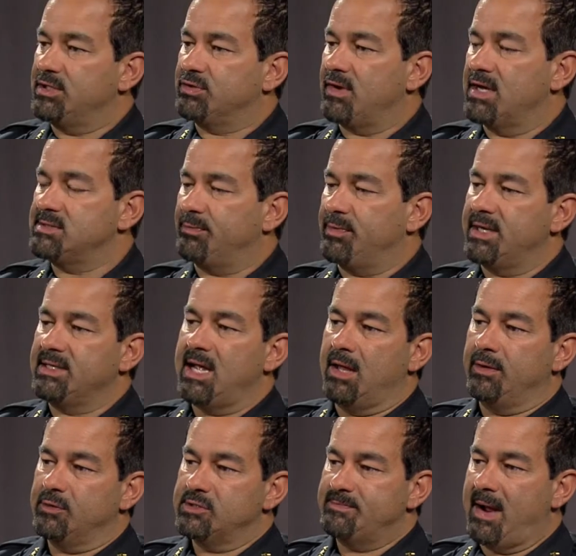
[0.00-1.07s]
trust, break
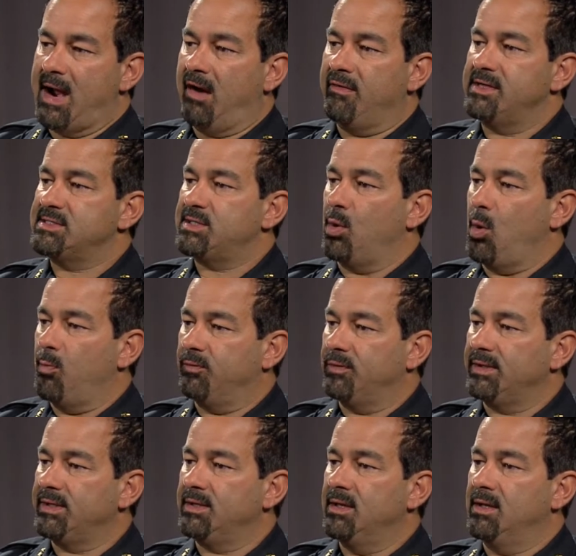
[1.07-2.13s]
down those barriers, and
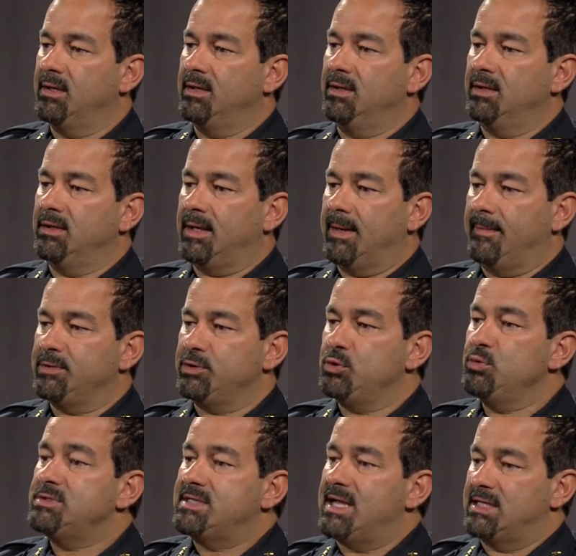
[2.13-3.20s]
hopefully
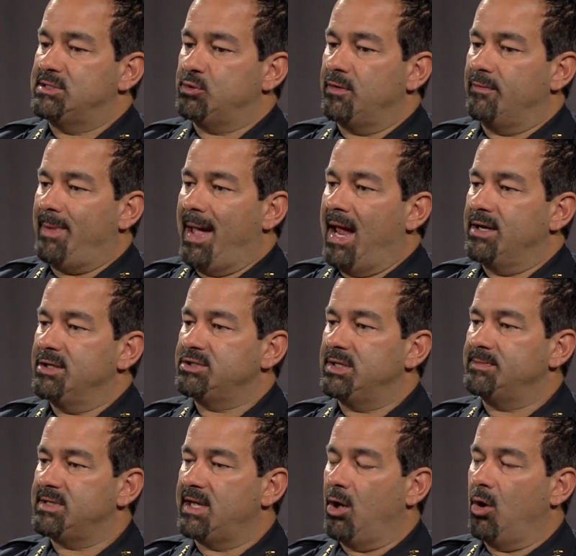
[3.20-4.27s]
use that sort of
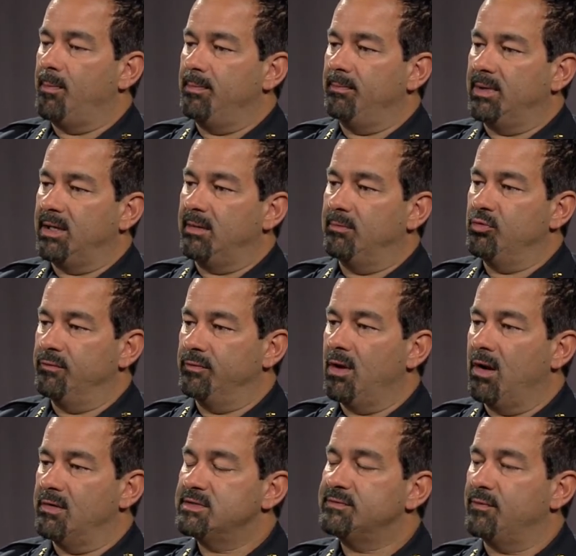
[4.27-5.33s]
partnership to help move
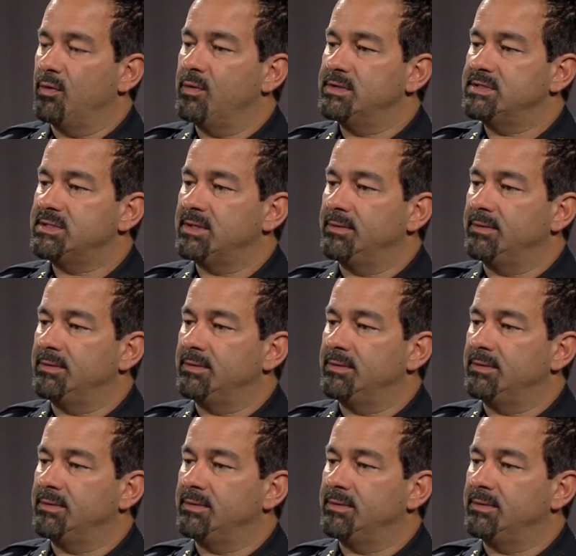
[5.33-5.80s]
Lawrence forward.